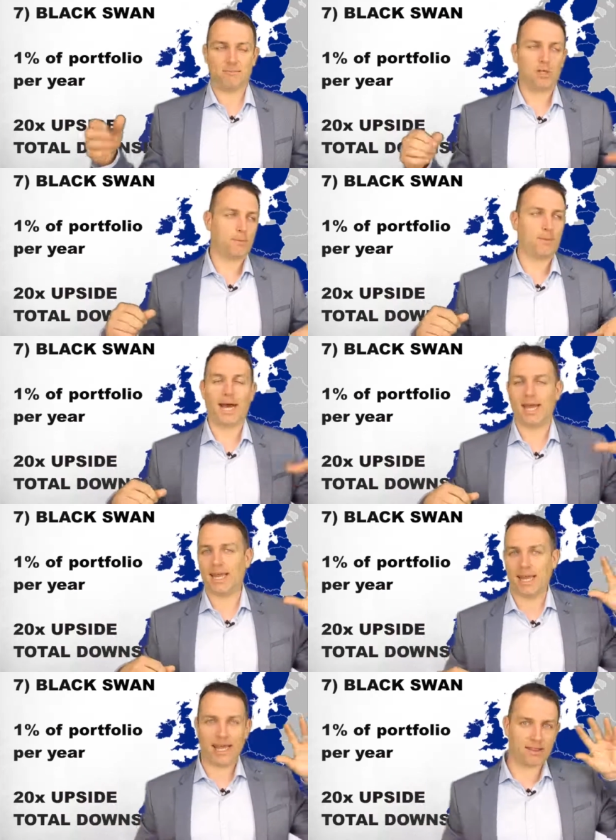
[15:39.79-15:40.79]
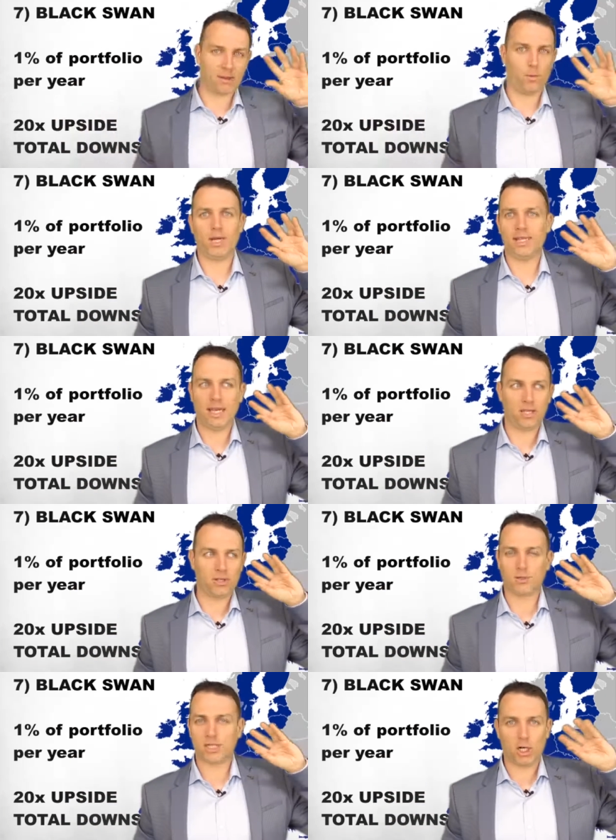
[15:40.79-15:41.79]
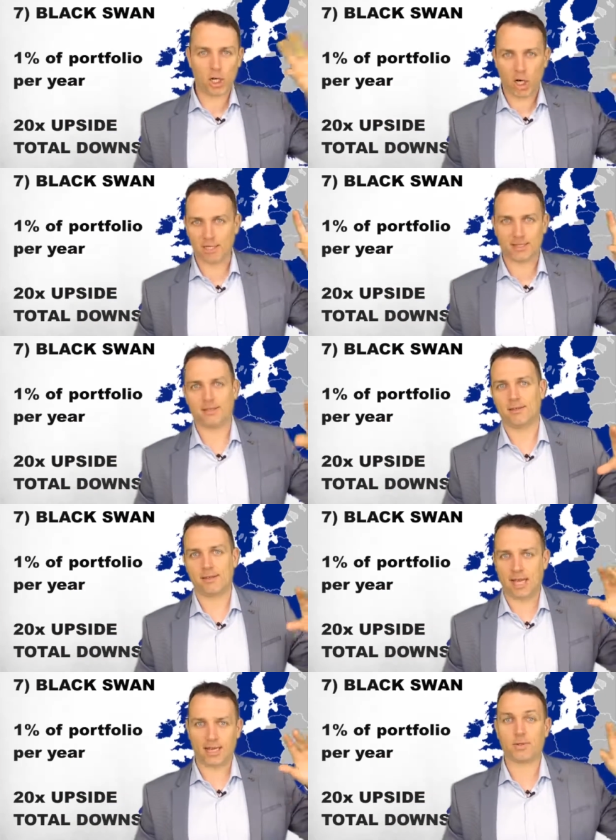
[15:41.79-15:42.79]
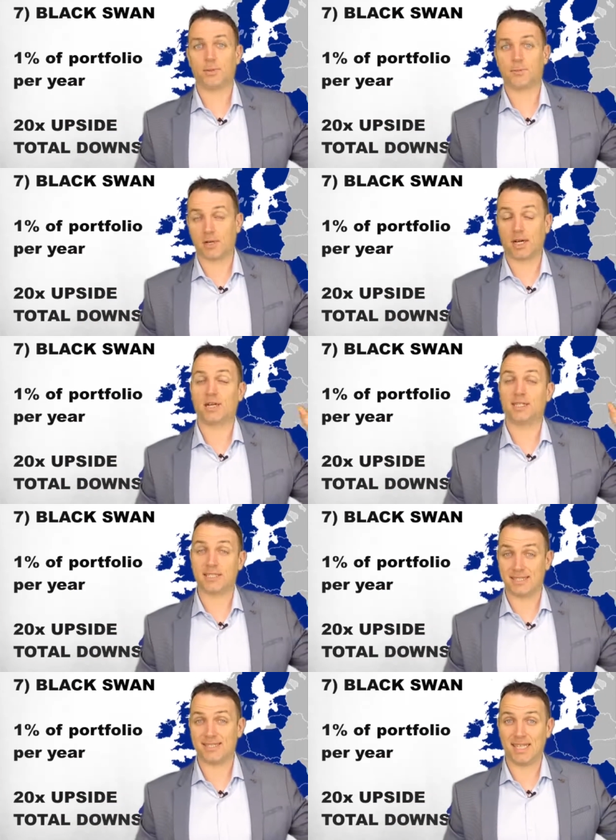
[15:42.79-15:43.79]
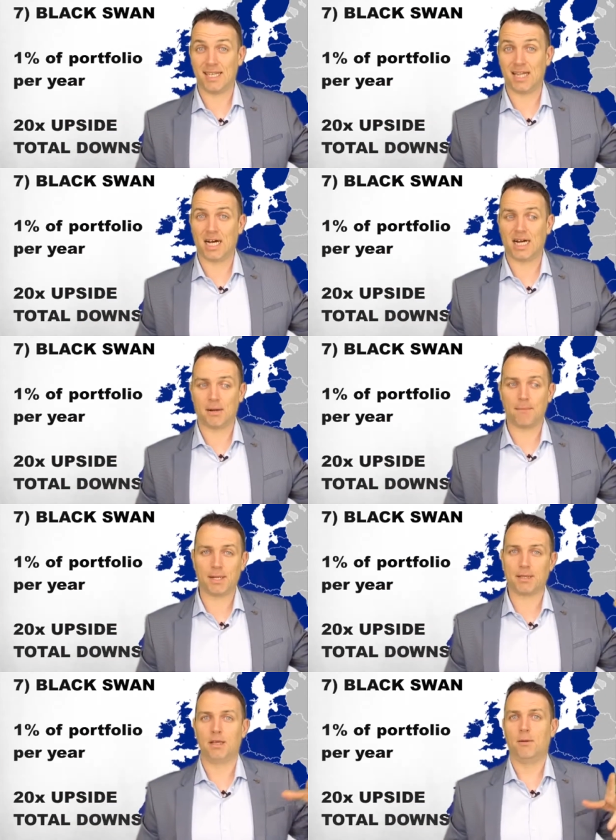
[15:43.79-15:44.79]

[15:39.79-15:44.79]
not buying at when those are hot like cryptocurrencies still are, but